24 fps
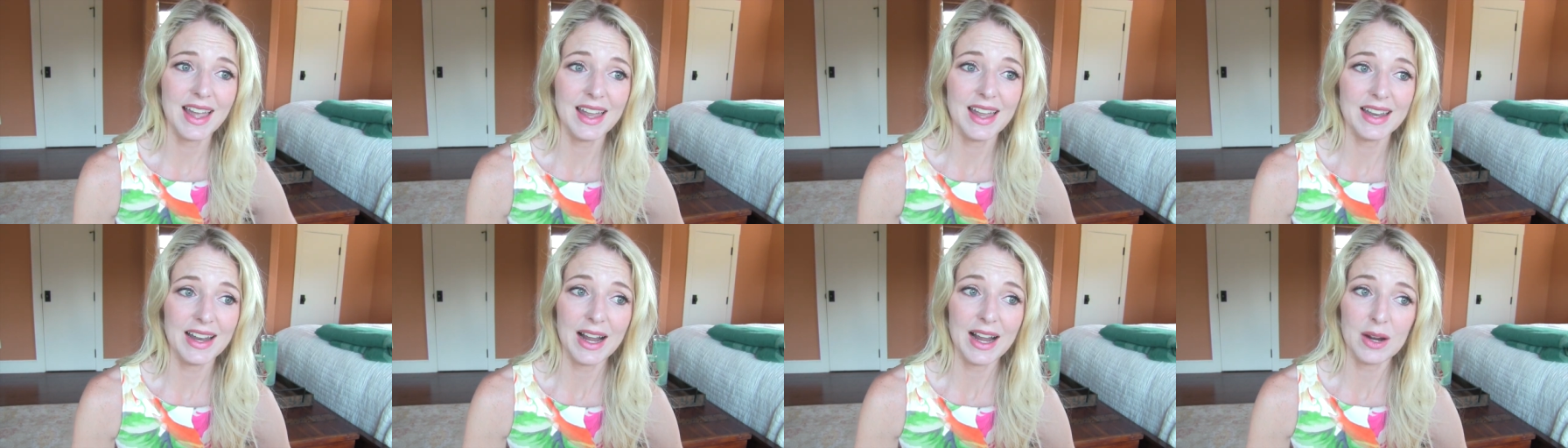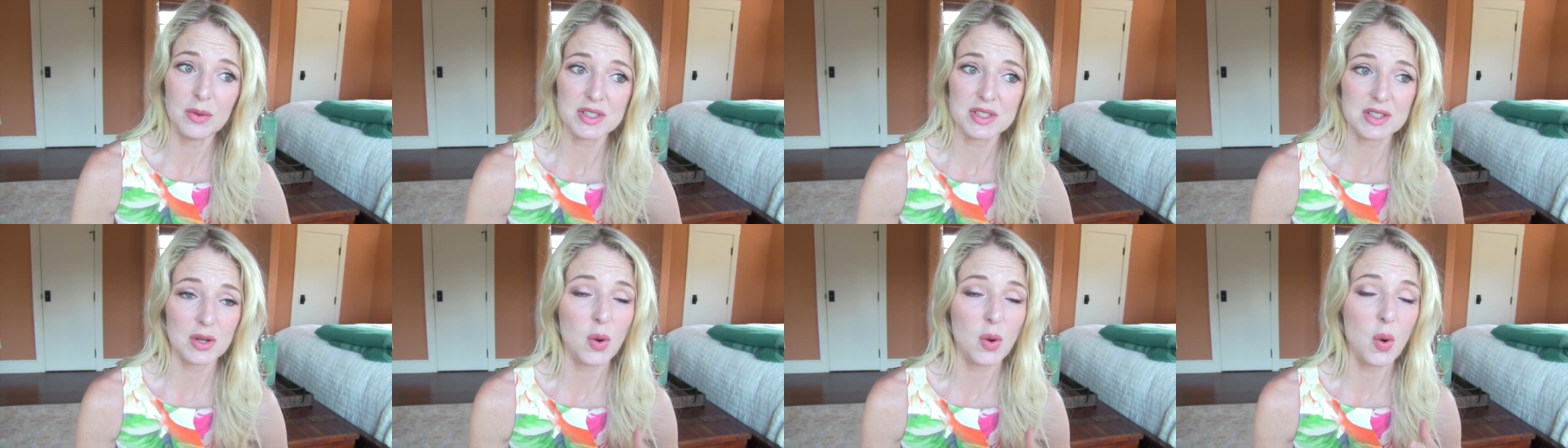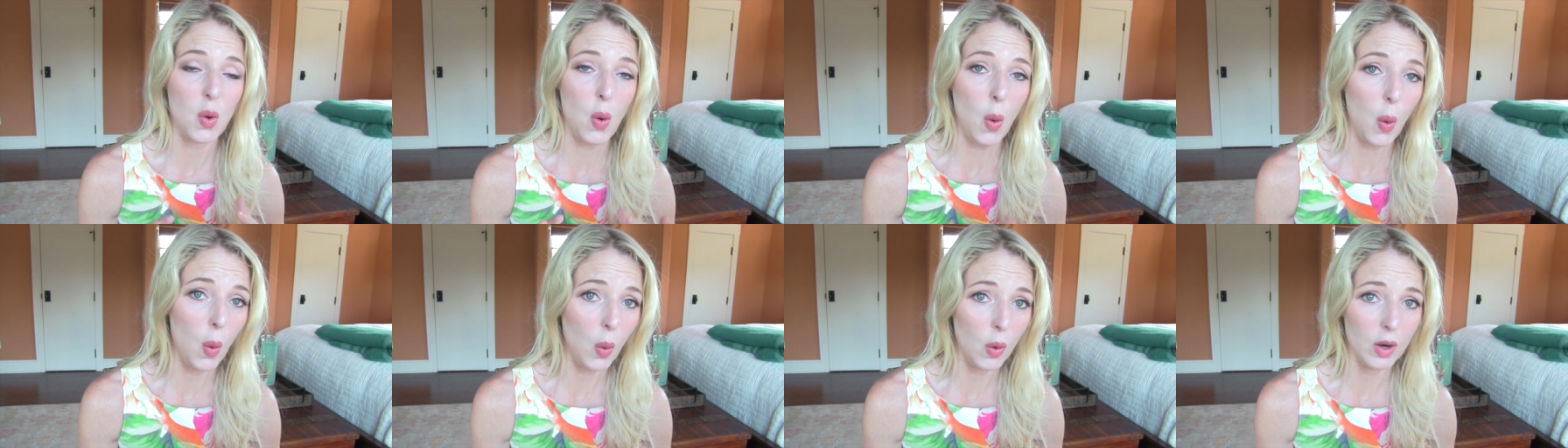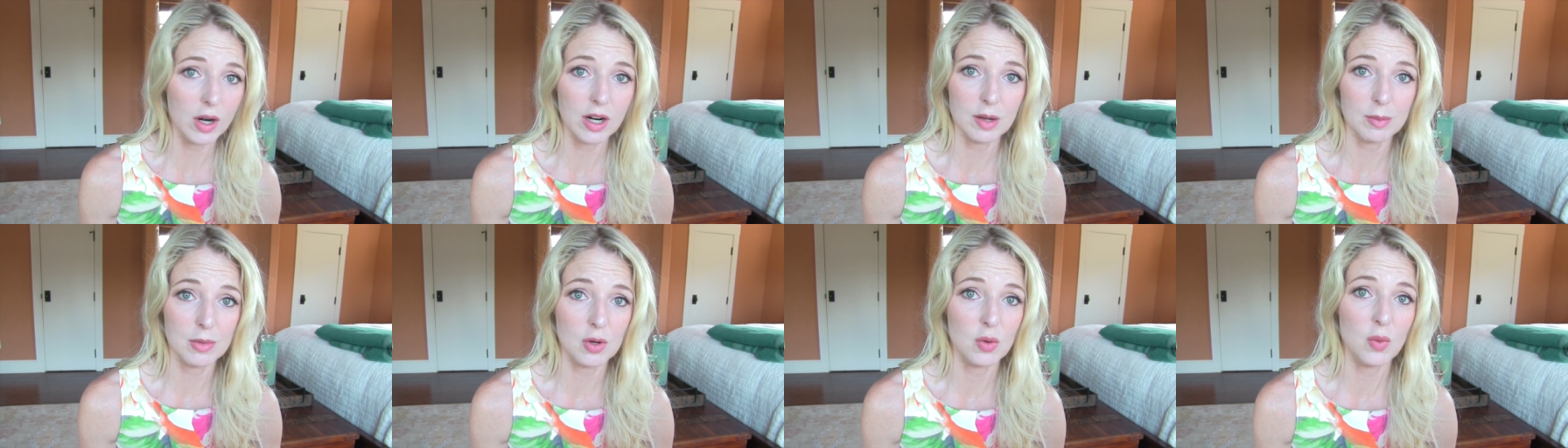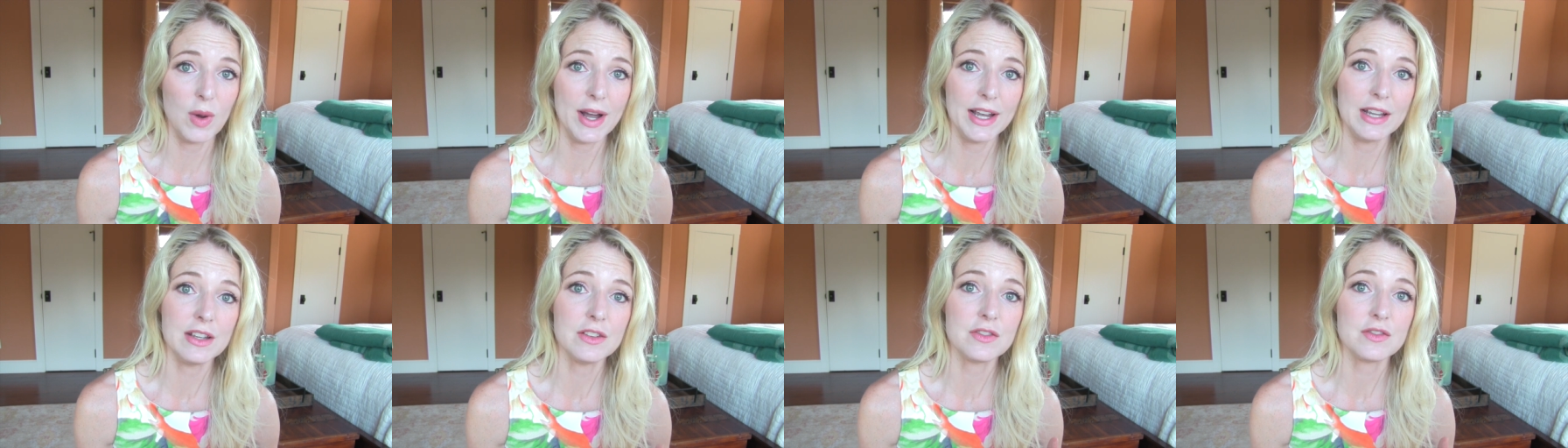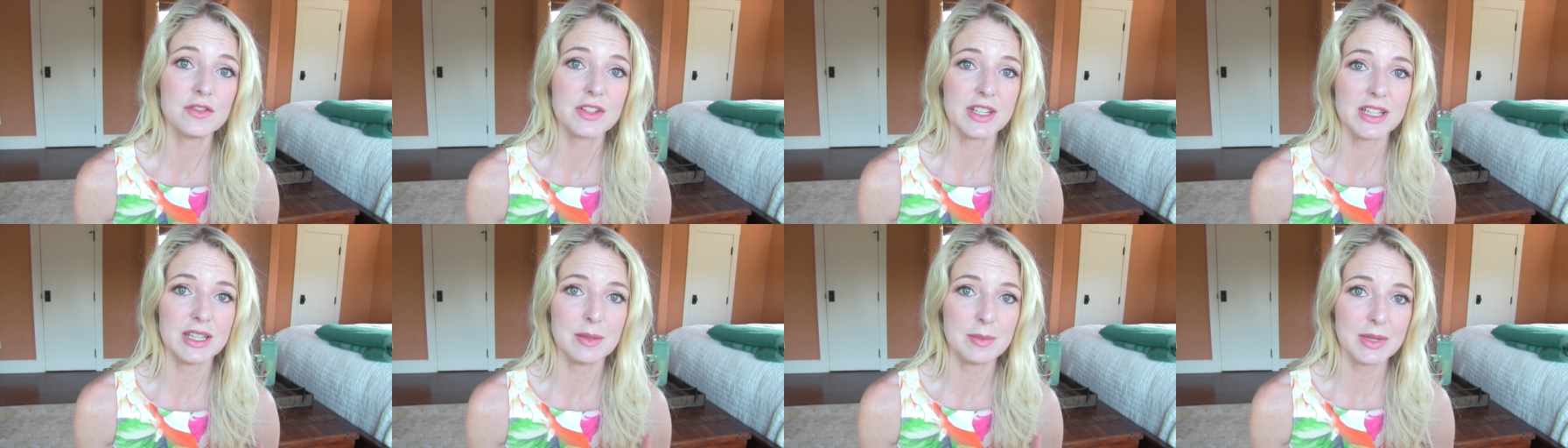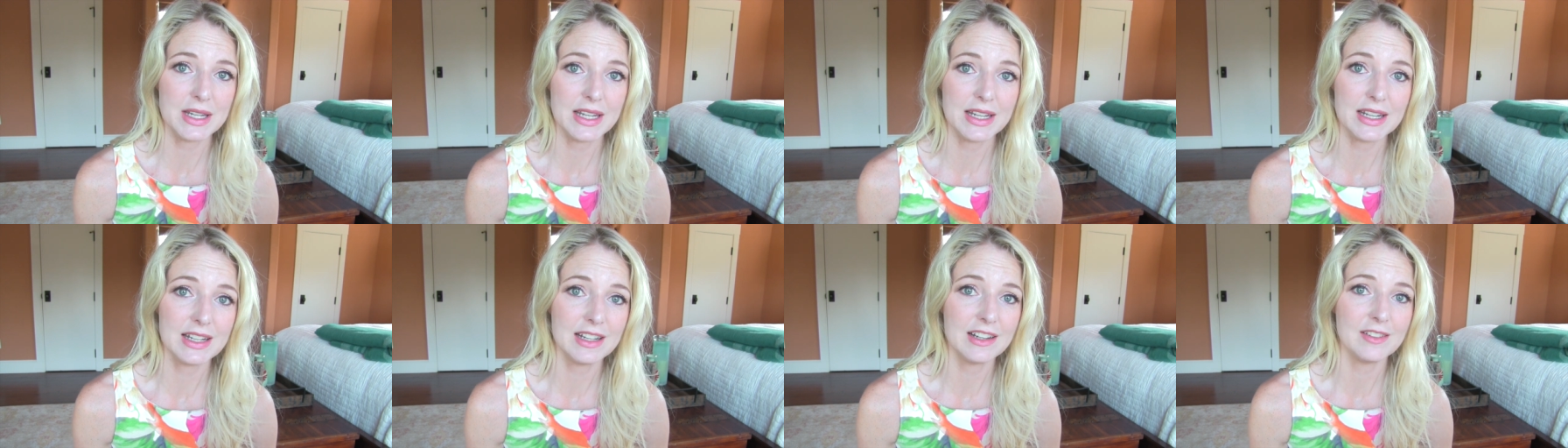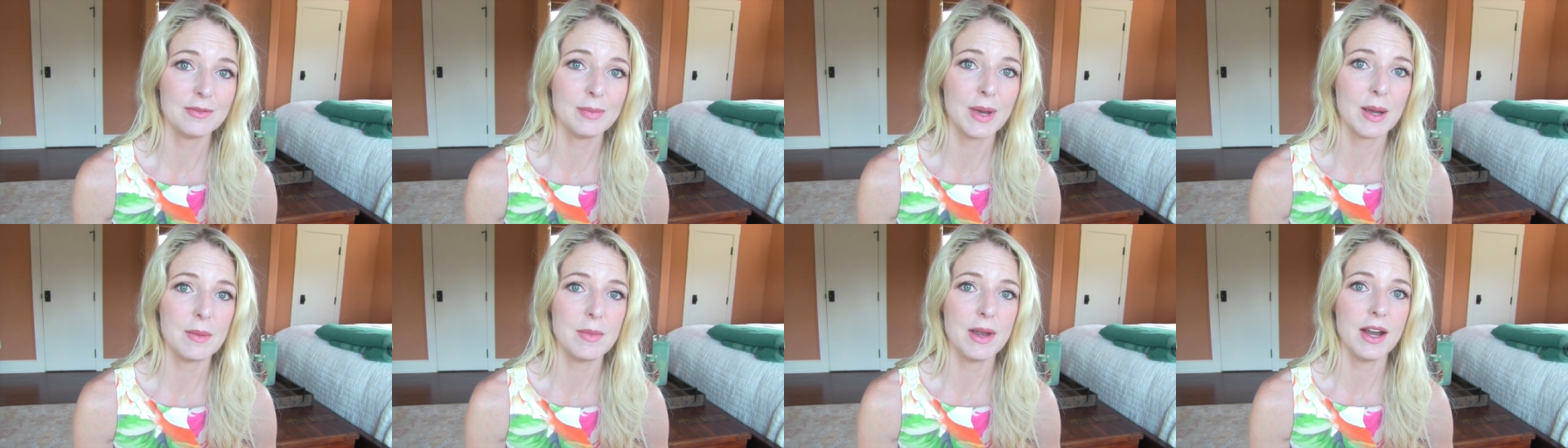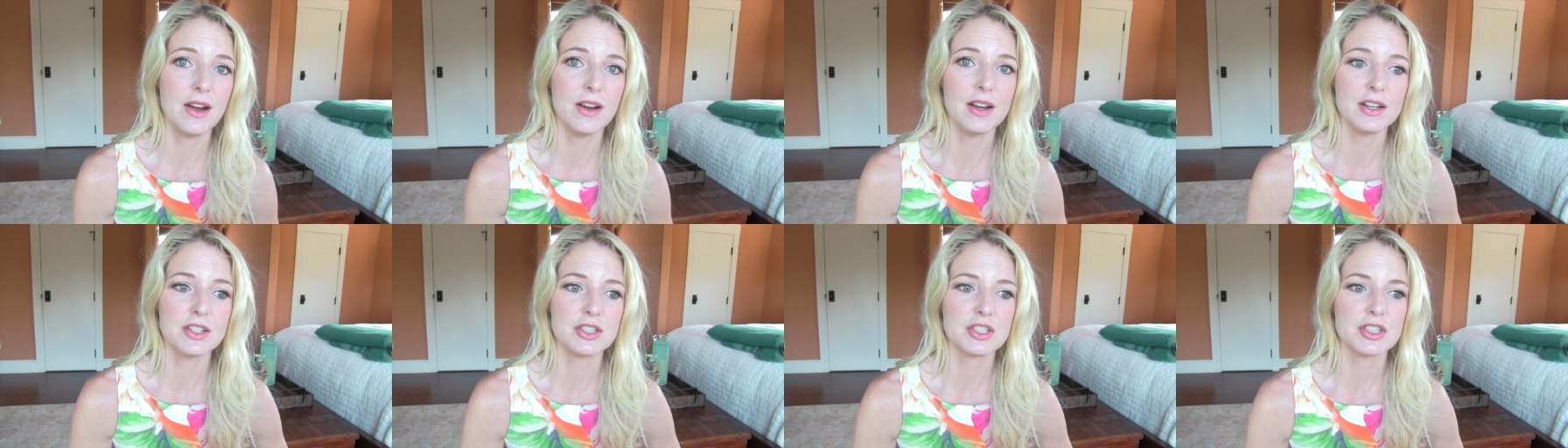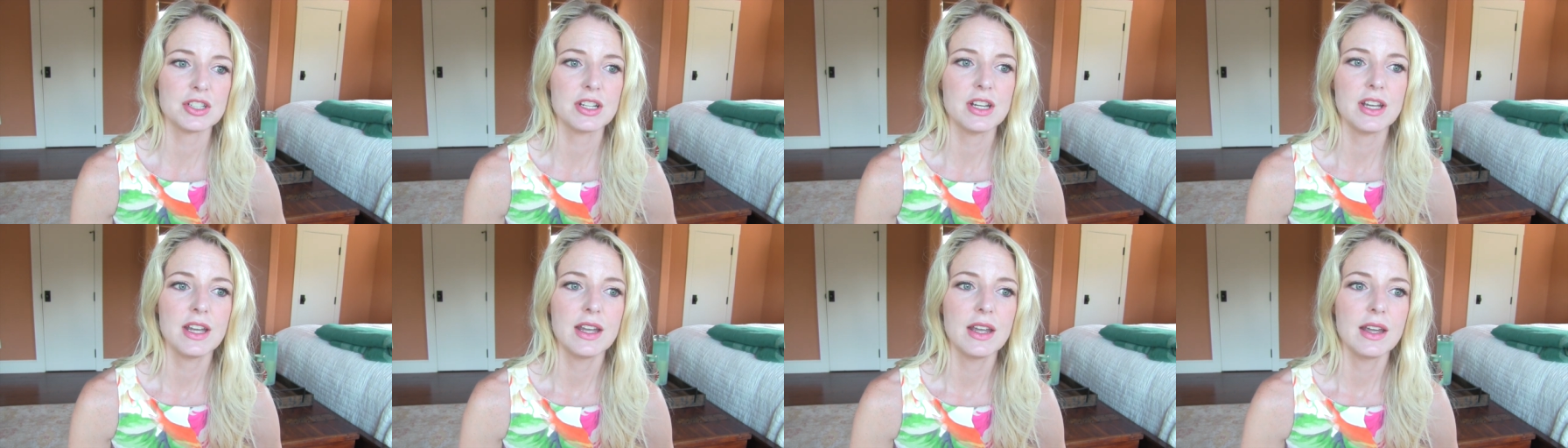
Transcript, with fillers: And I was a horrible wife in the beginning of my marriage.